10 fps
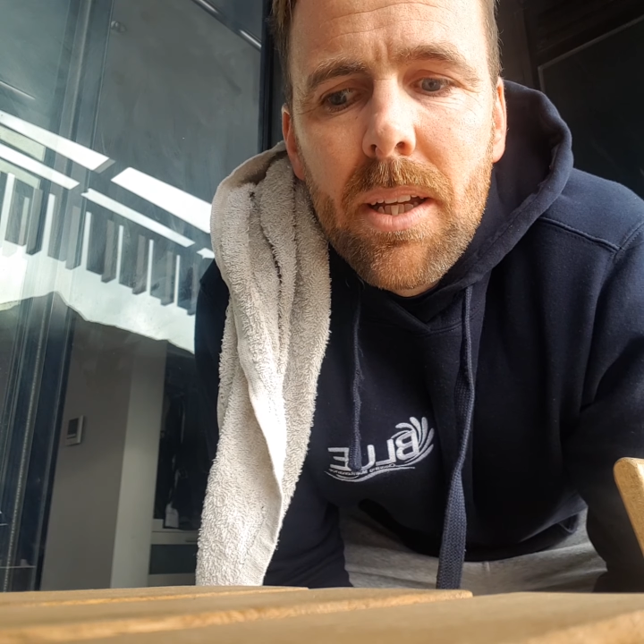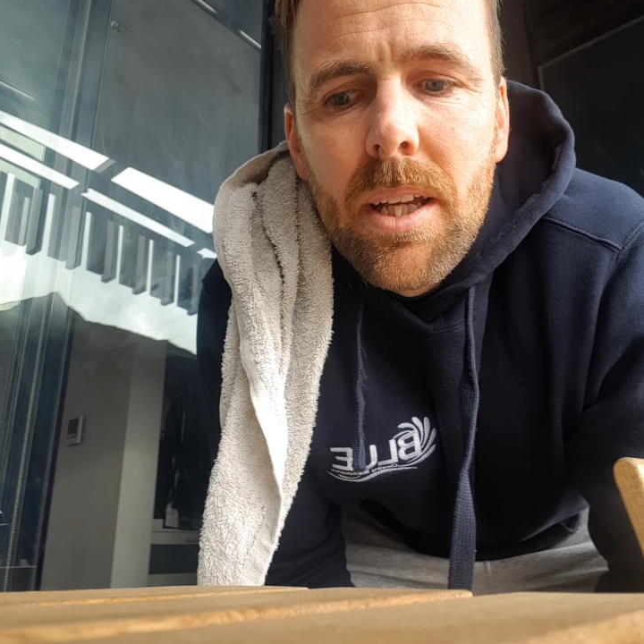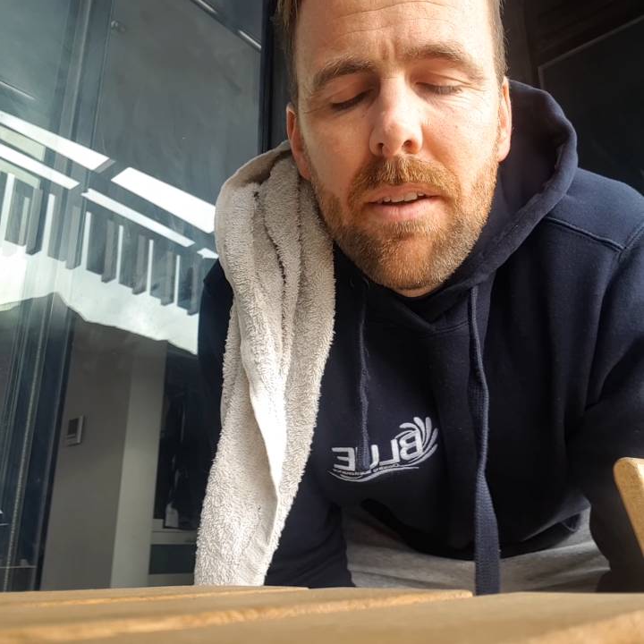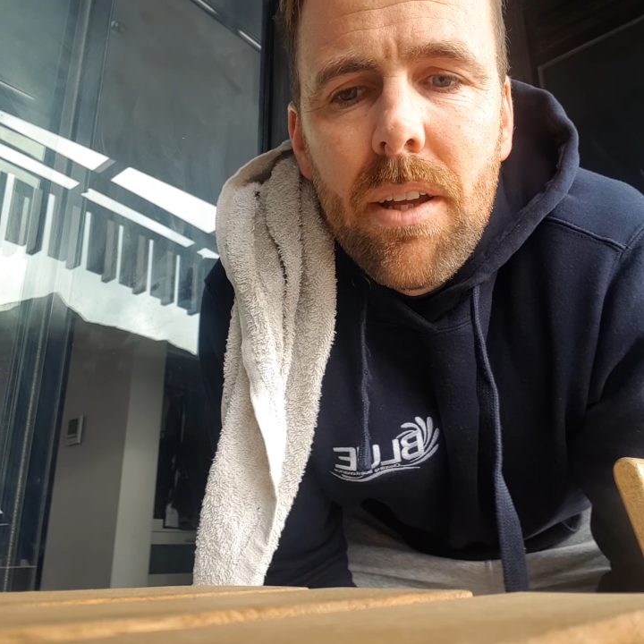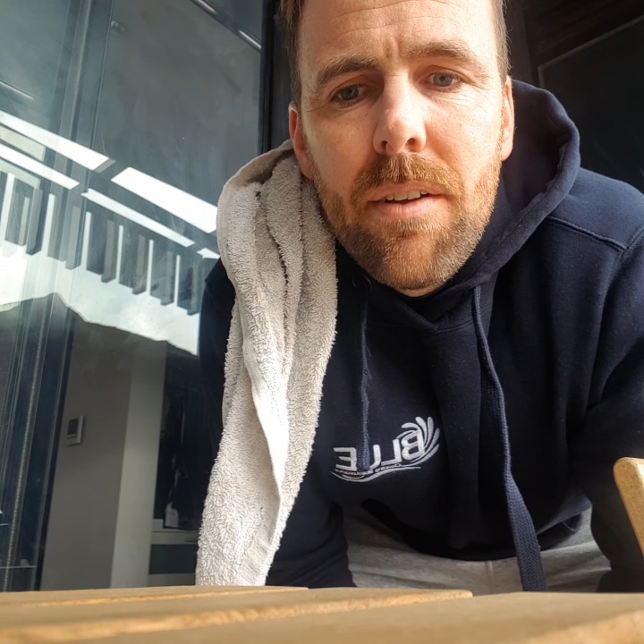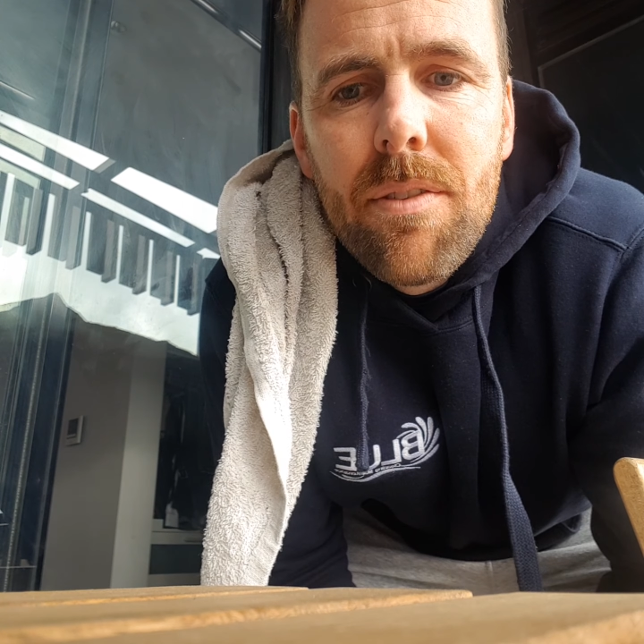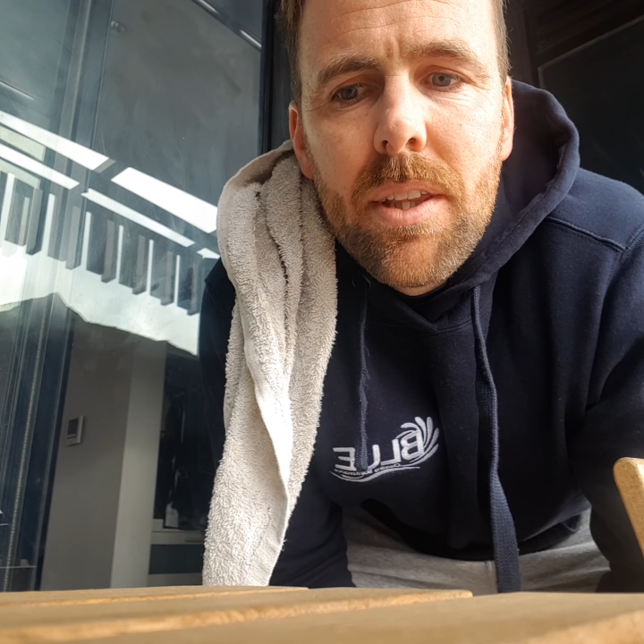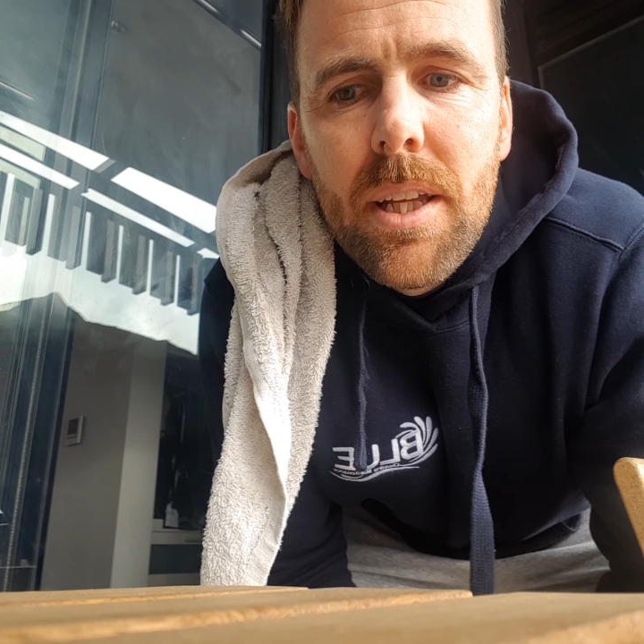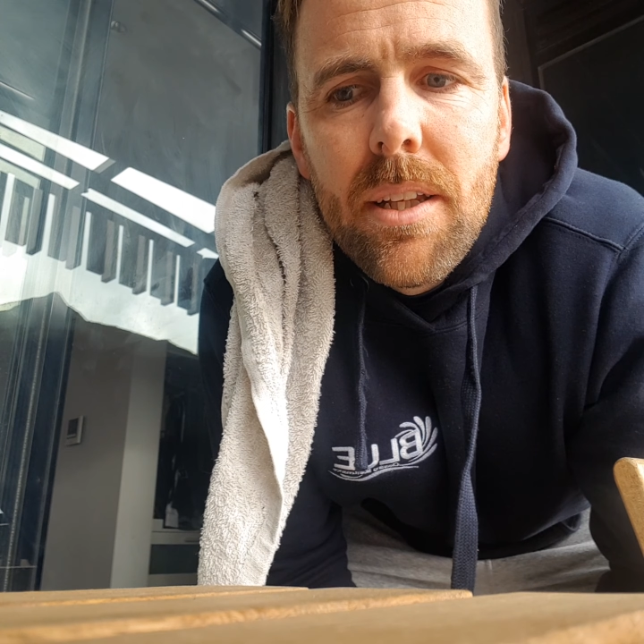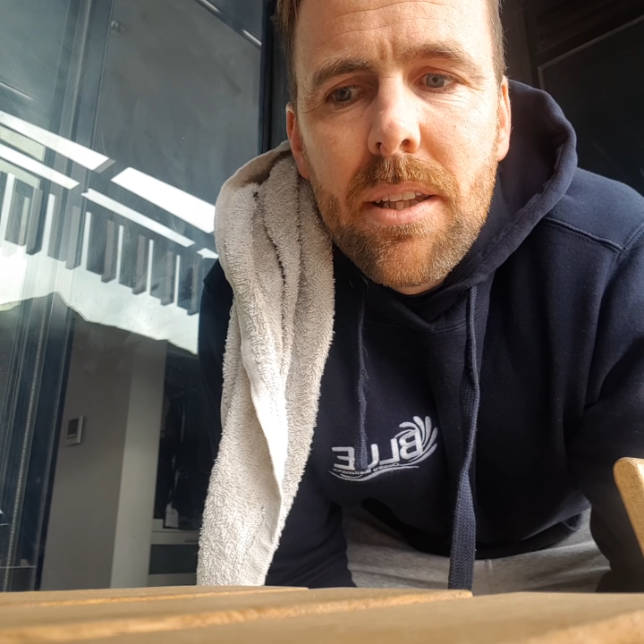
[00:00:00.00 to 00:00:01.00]
if
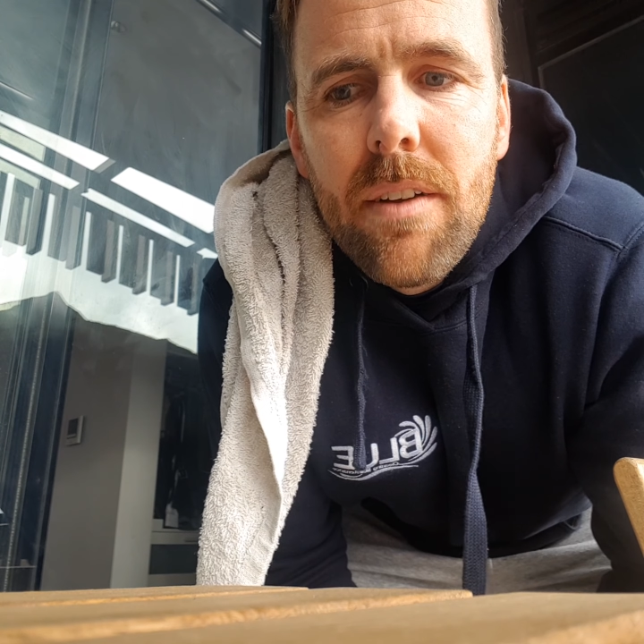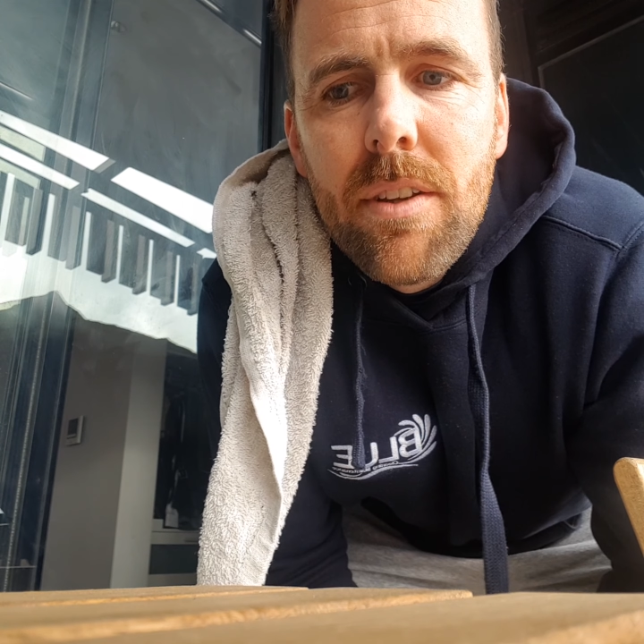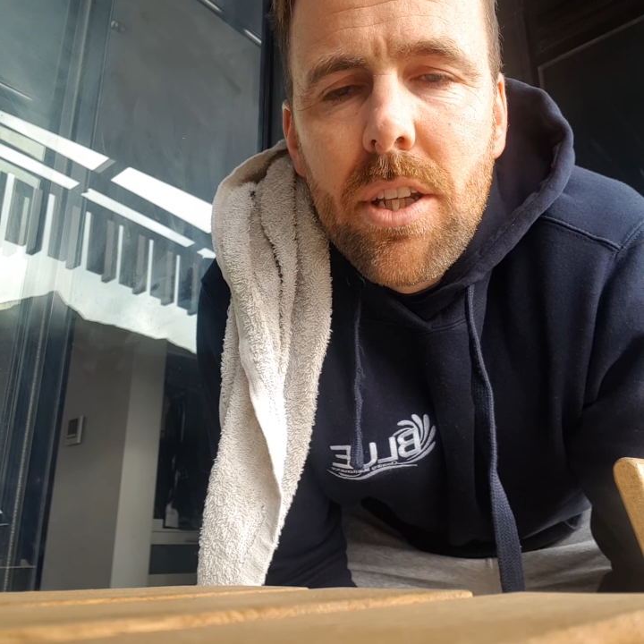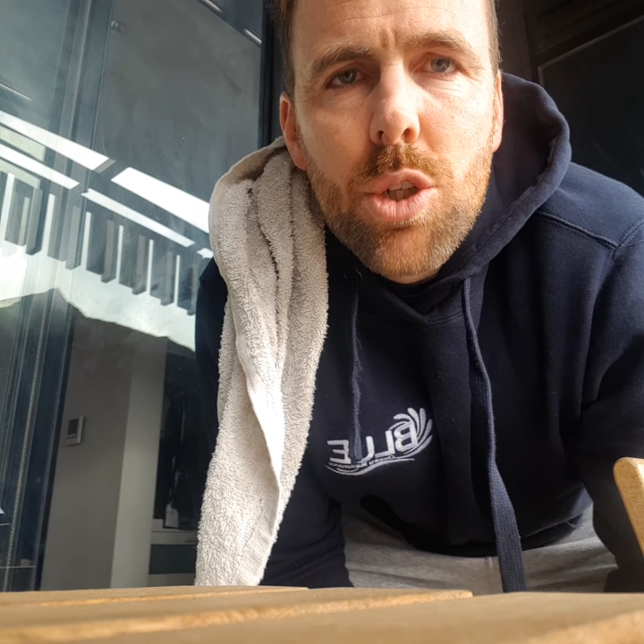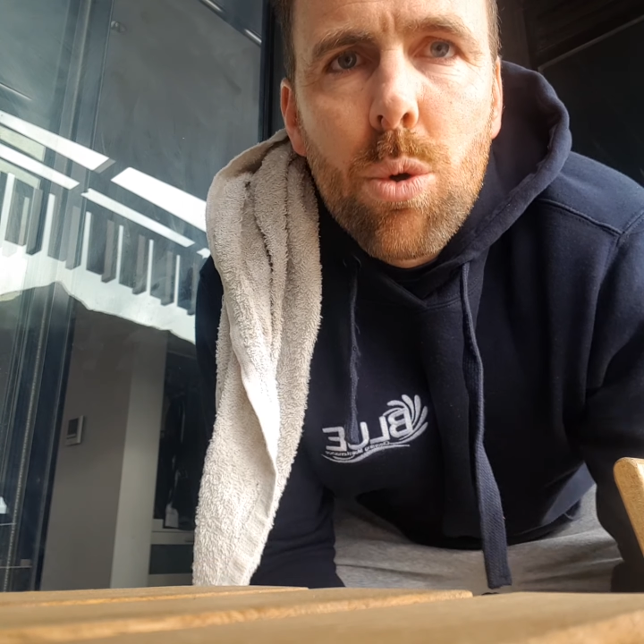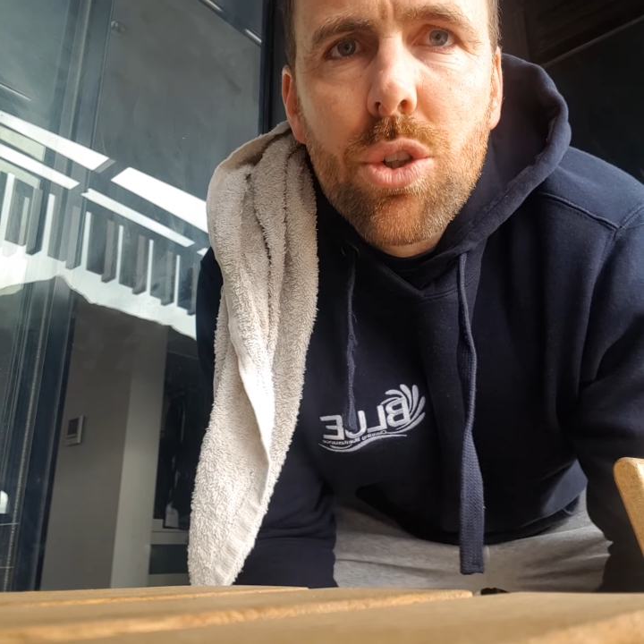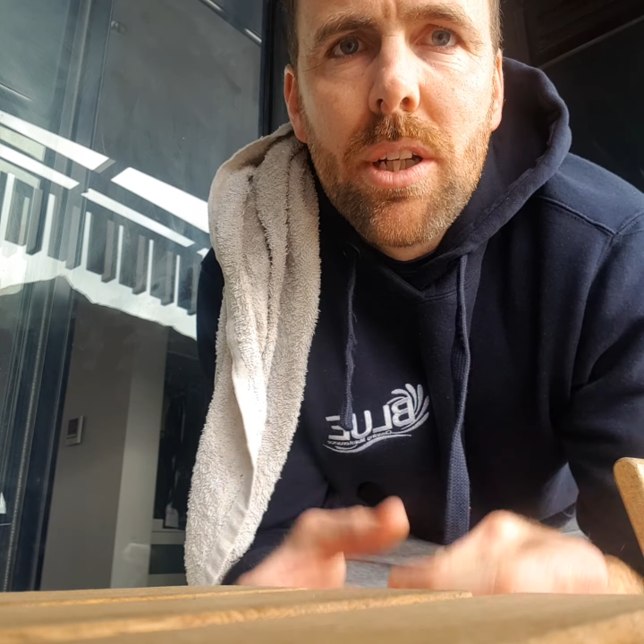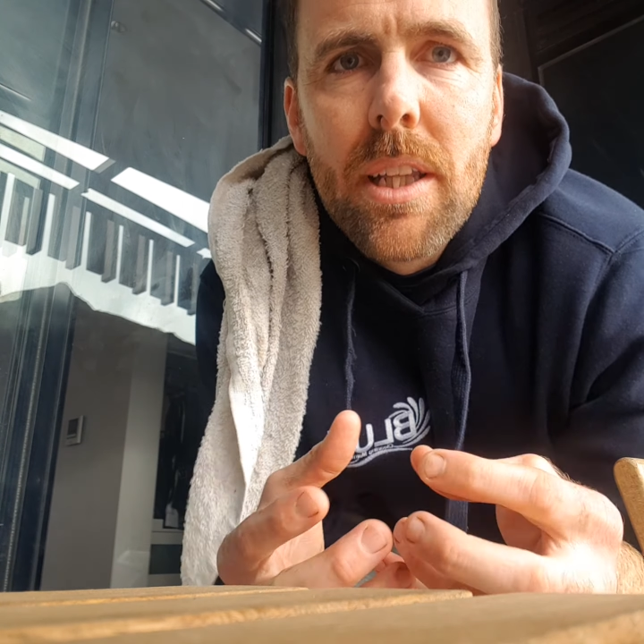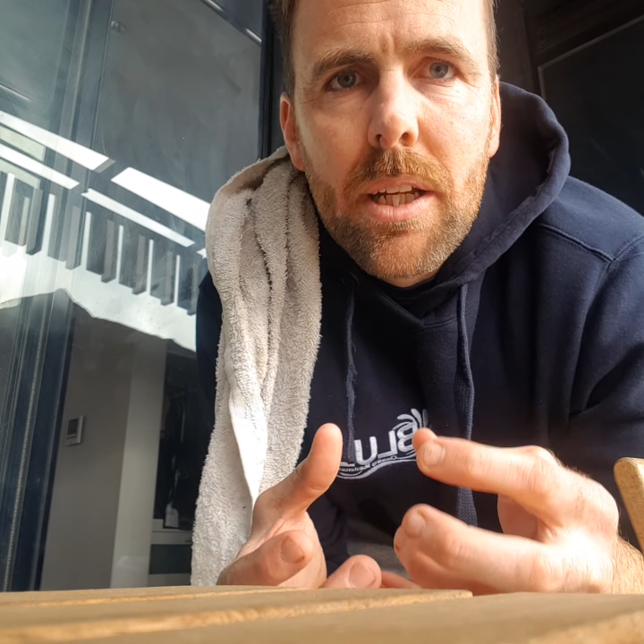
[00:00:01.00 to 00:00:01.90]
the dishwashing